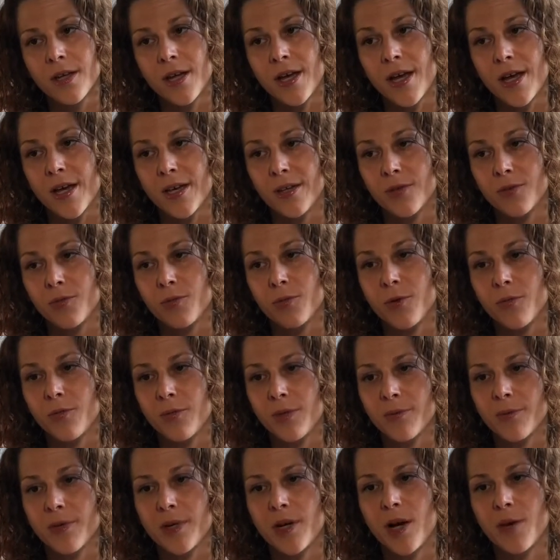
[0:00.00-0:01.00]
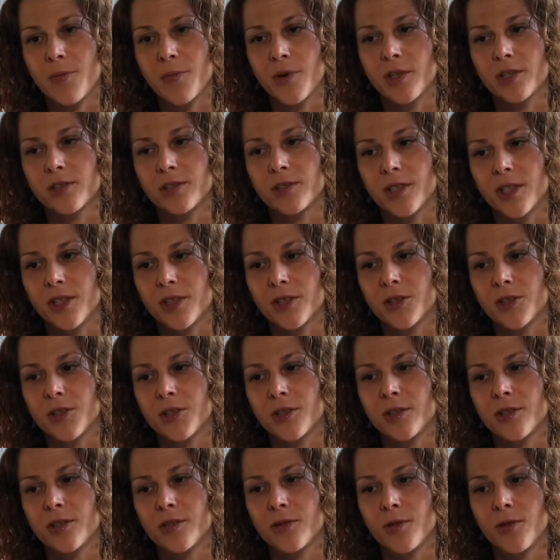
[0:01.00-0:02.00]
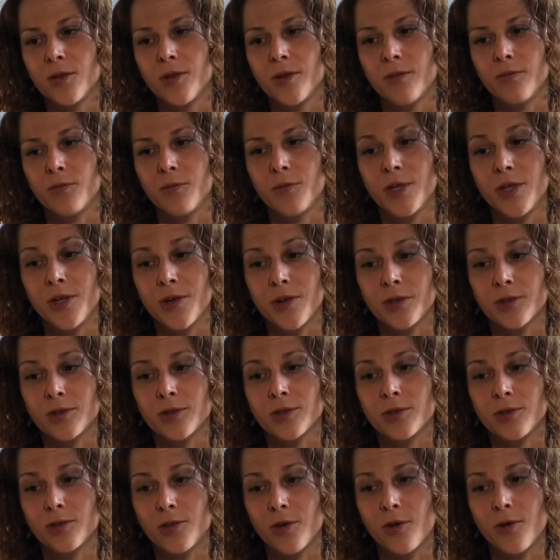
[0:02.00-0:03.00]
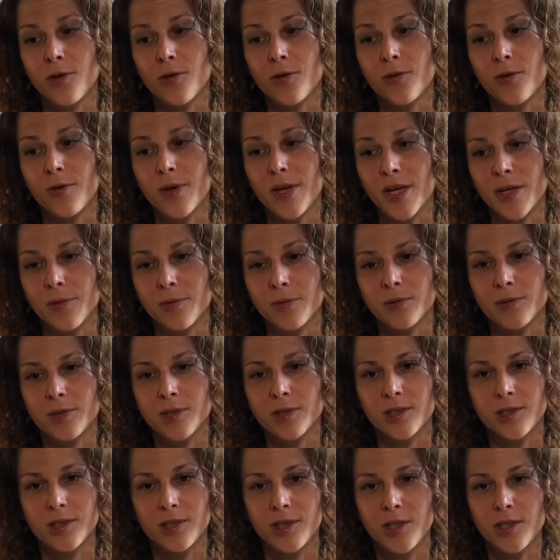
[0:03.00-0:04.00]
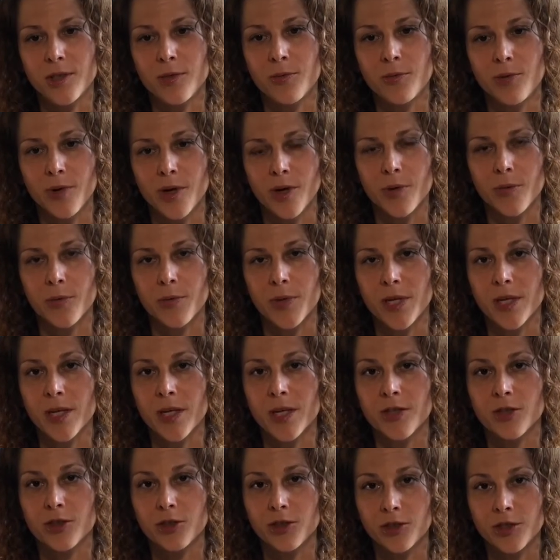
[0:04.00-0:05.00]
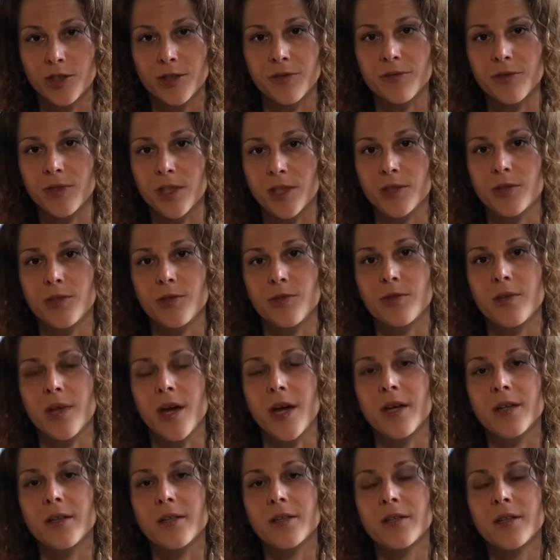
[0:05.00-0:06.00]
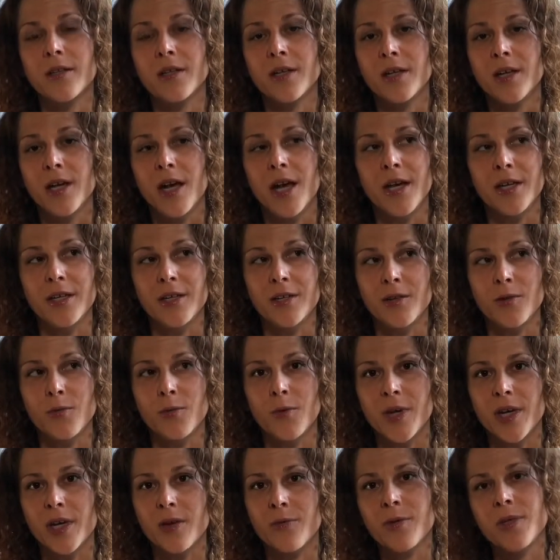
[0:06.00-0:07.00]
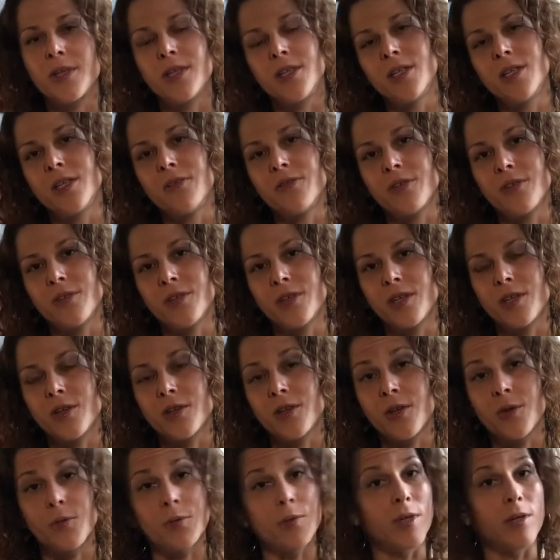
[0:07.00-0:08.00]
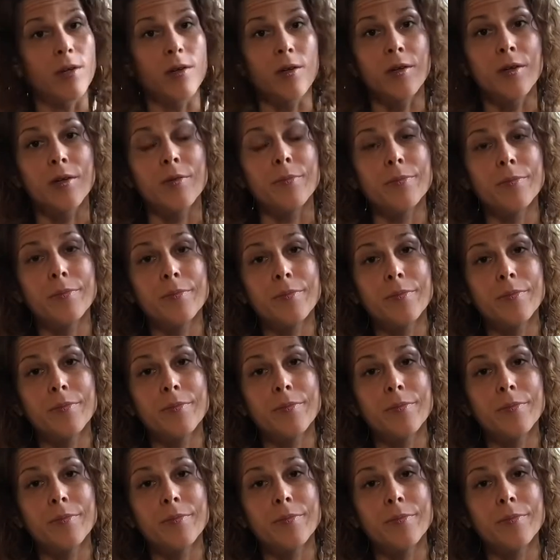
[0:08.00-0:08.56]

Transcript: And when we become heart-centered, we are so able to see where we can shift and do that. And in a way we didn't even think that we could.